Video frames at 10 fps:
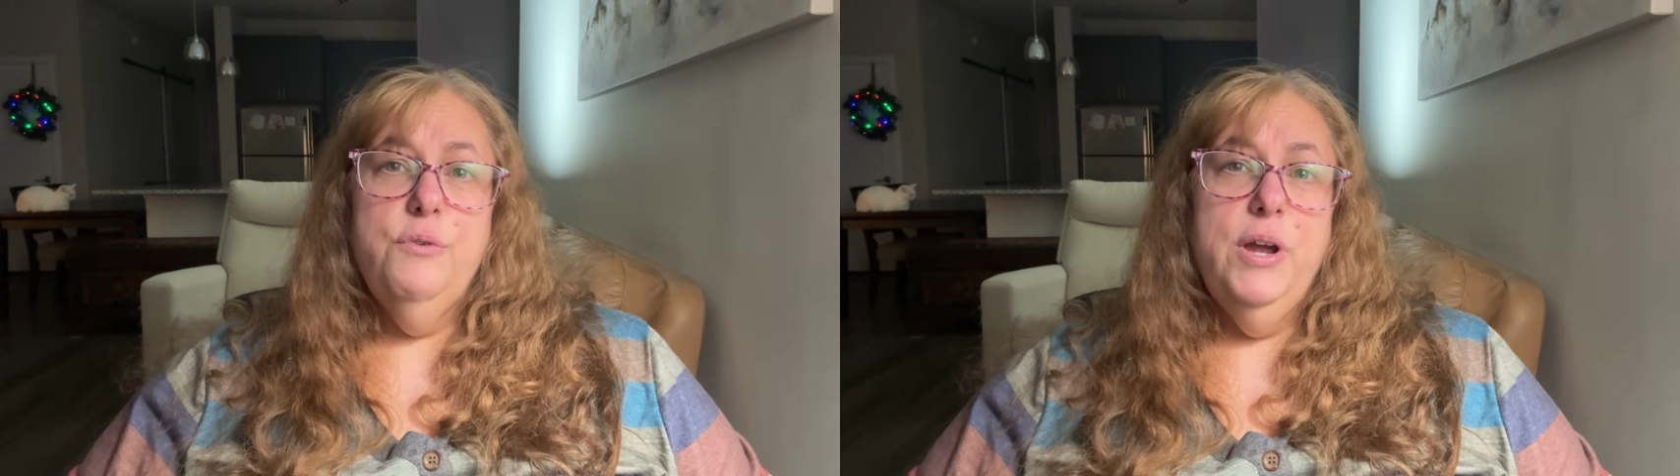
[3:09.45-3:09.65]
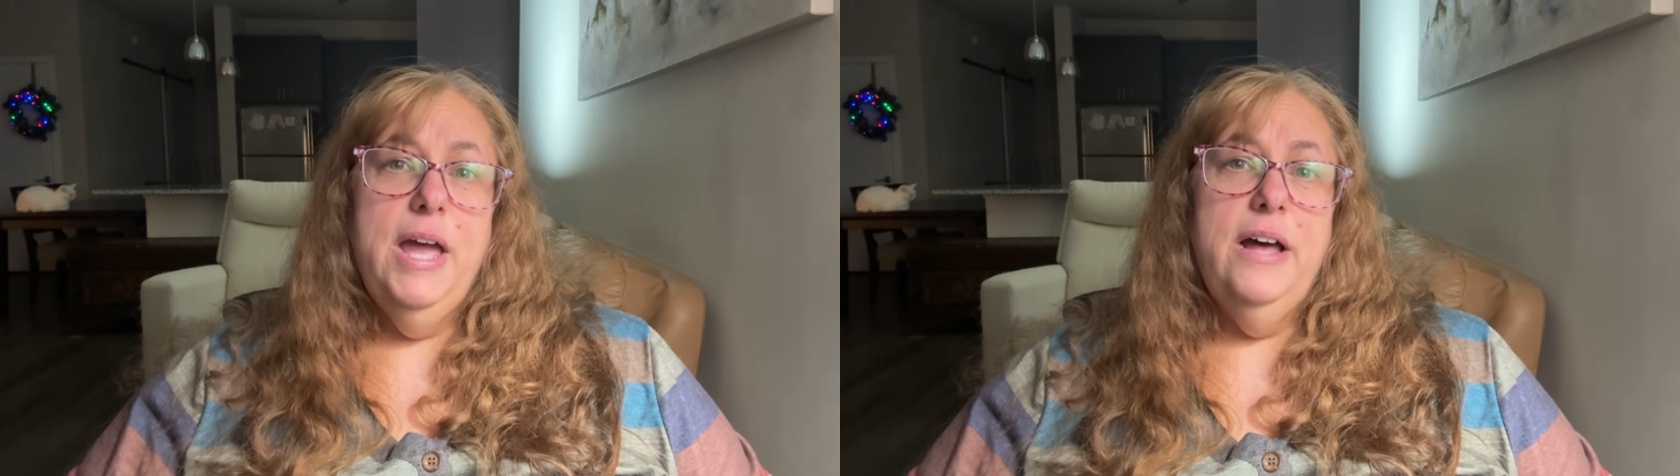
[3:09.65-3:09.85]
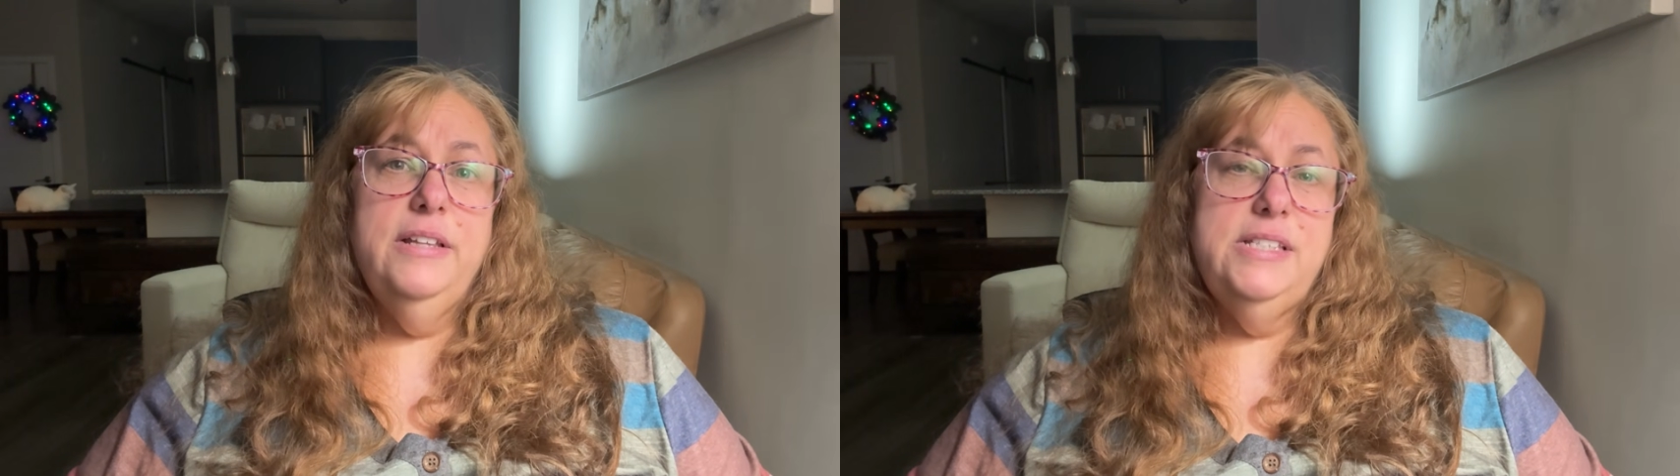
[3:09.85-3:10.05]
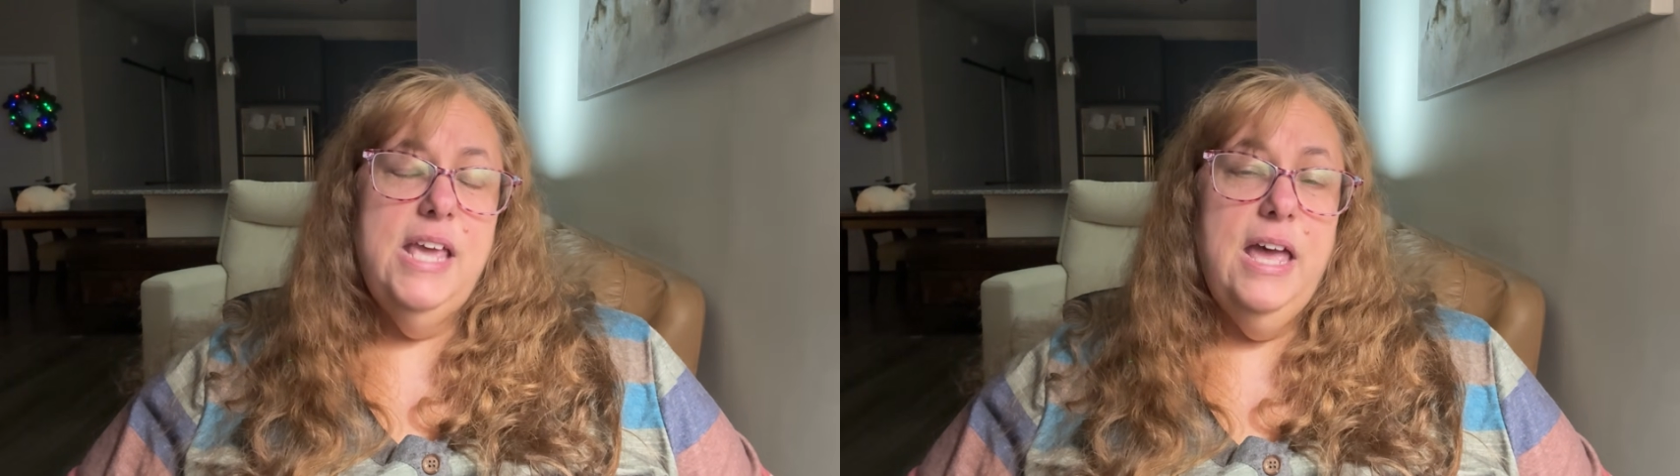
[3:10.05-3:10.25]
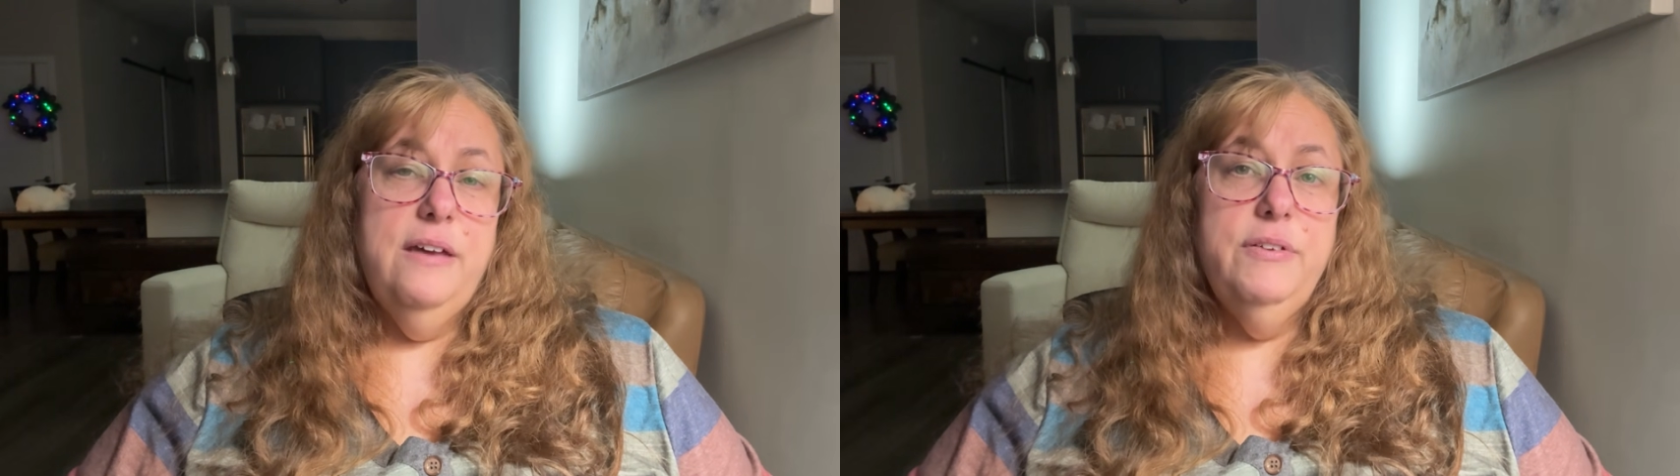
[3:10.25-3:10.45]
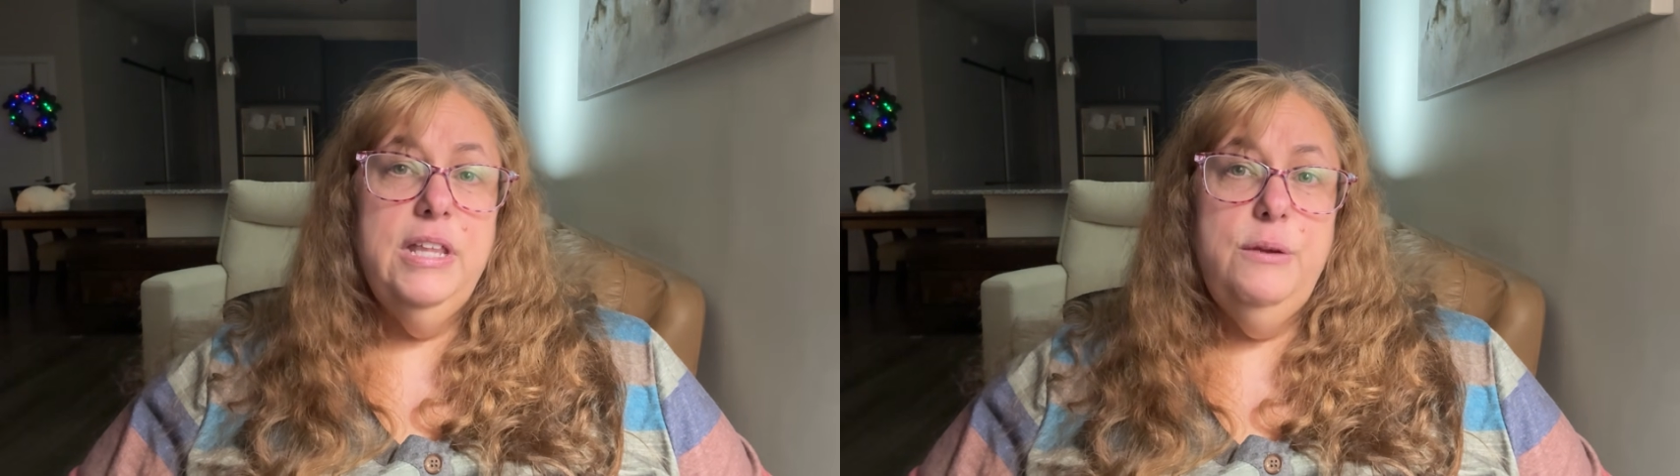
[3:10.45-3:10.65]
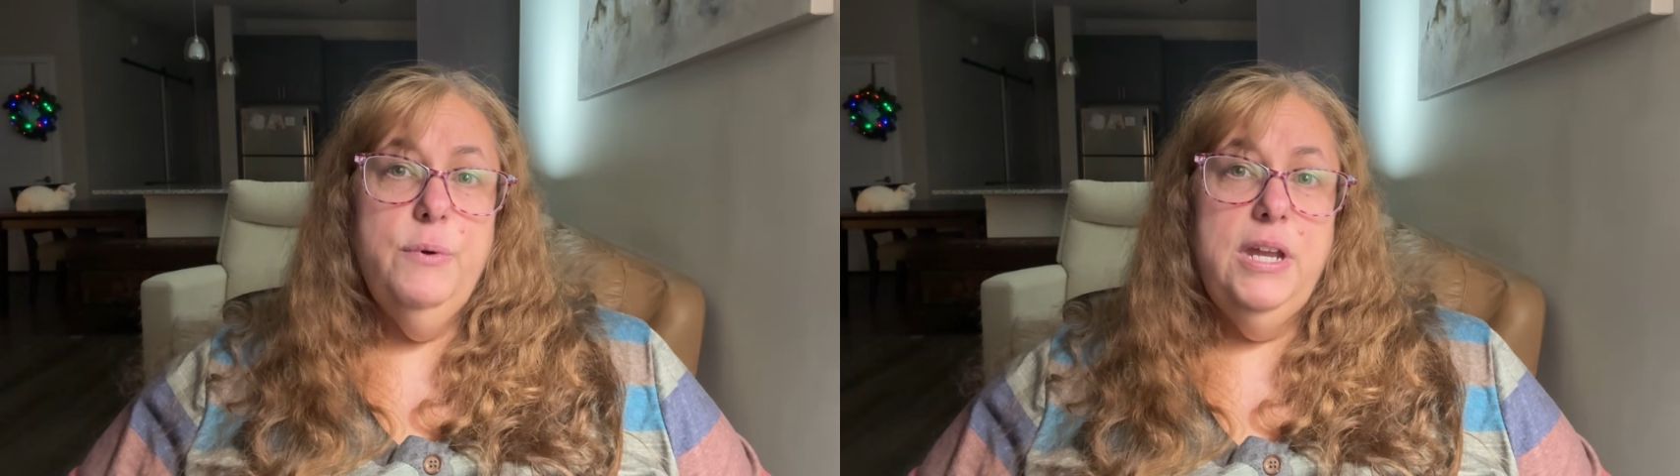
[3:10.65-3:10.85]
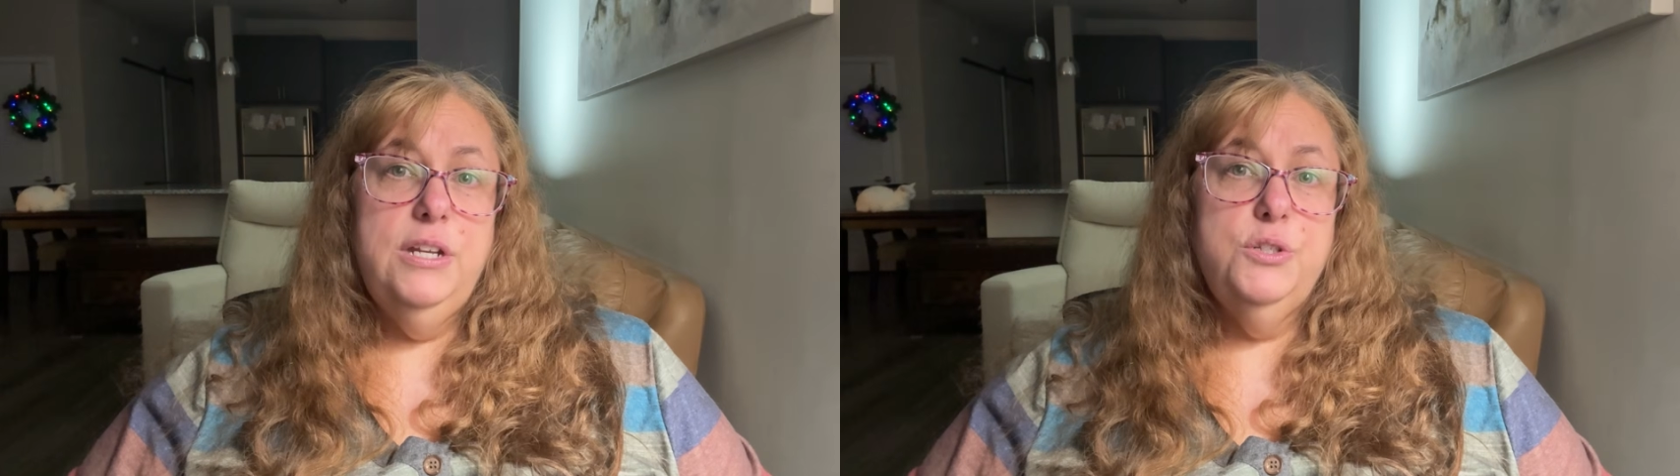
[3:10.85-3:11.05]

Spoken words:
Royale is heavily weighted